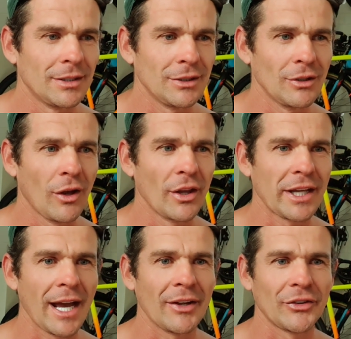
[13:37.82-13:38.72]
on the
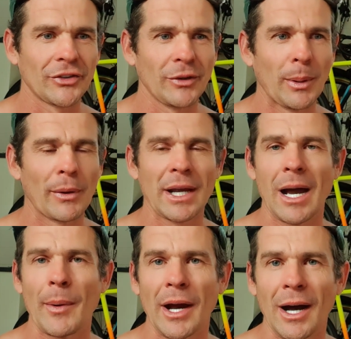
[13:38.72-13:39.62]
gas. These people are
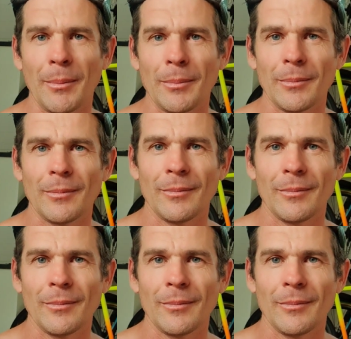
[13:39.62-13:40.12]
carving up.